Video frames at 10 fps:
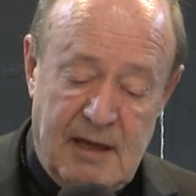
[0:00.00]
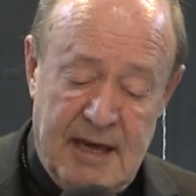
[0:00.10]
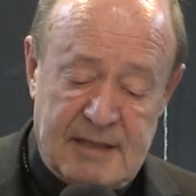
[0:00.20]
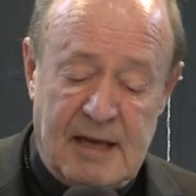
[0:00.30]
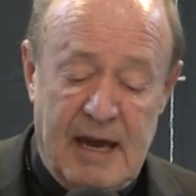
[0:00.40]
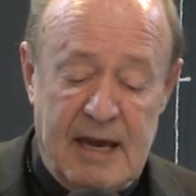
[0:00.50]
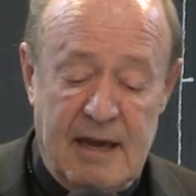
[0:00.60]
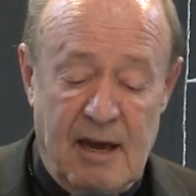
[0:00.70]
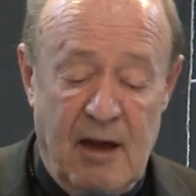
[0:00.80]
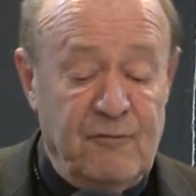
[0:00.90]

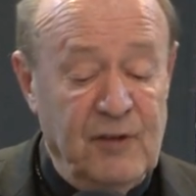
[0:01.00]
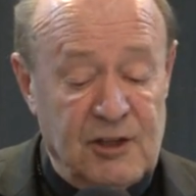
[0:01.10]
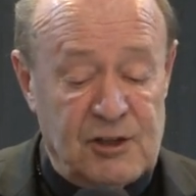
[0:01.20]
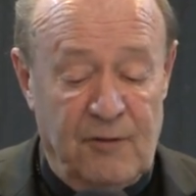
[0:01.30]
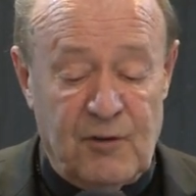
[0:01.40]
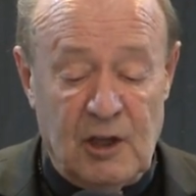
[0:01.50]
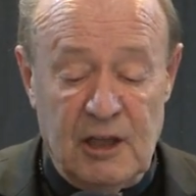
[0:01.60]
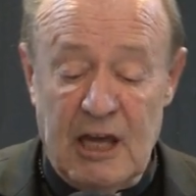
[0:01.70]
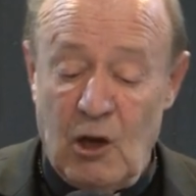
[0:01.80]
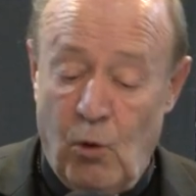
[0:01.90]
essay, A Philosophical
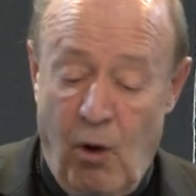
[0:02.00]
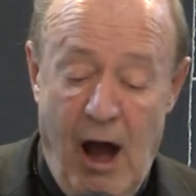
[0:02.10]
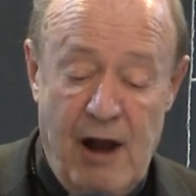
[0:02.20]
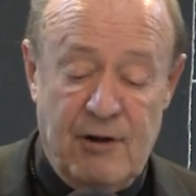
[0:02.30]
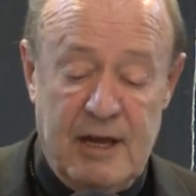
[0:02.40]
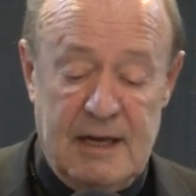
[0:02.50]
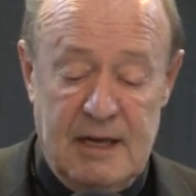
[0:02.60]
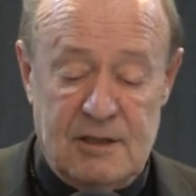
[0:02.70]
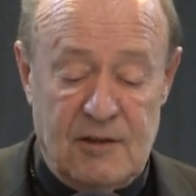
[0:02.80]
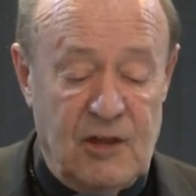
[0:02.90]
Inquiry
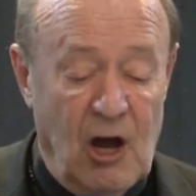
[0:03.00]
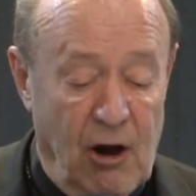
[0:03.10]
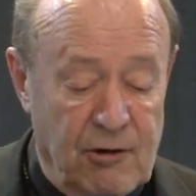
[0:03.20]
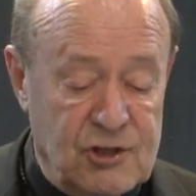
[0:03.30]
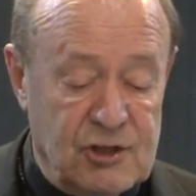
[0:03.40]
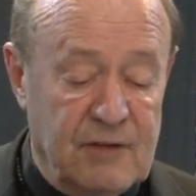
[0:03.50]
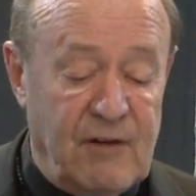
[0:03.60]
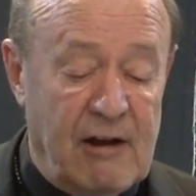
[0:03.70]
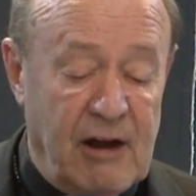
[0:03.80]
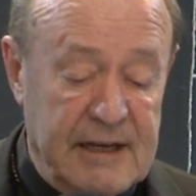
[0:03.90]
into the Origin of
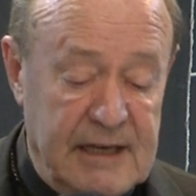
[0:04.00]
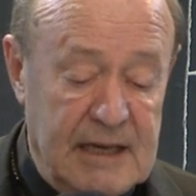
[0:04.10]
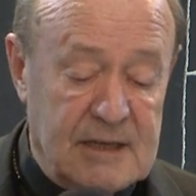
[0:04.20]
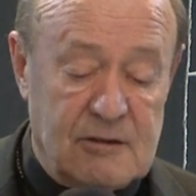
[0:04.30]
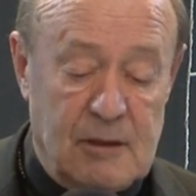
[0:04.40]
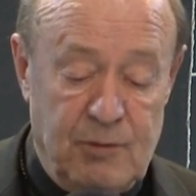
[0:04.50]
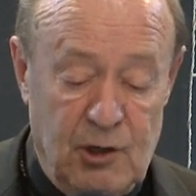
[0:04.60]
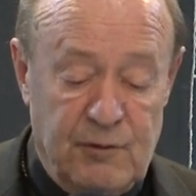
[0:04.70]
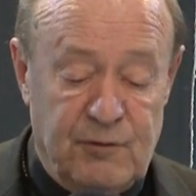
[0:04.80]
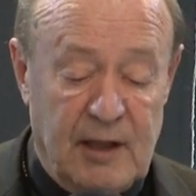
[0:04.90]
Our Ideas of the
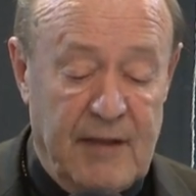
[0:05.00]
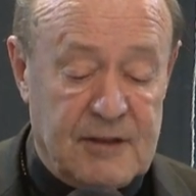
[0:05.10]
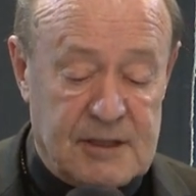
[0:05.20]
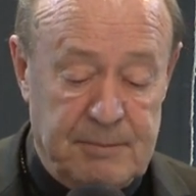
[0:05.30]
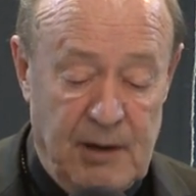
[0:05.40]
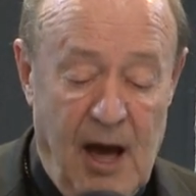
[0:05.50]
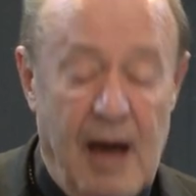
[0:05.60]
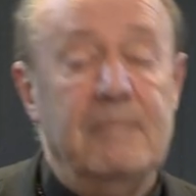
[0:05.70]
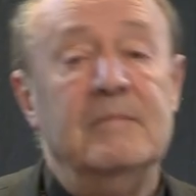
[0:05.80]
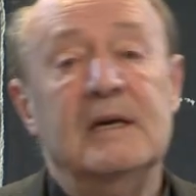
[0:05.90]
Beautiful and the
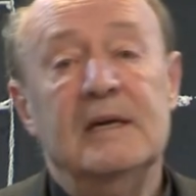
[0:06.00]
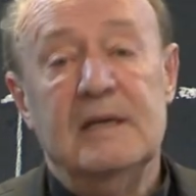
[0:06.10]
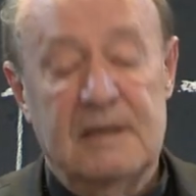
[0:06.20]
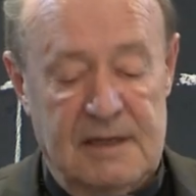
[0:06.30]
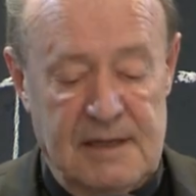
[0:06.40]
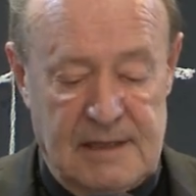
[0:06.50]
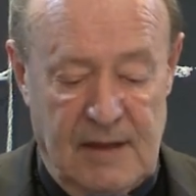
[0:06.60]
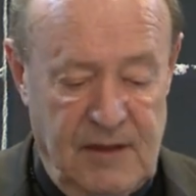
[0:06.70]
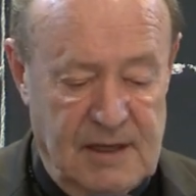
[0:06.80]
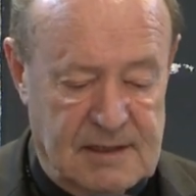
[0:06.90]
Sublime, he
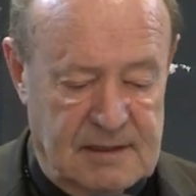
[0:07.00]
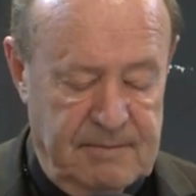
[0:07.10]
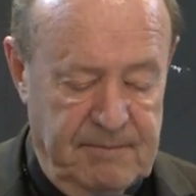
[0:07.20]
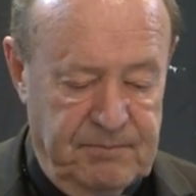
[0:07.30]
said this: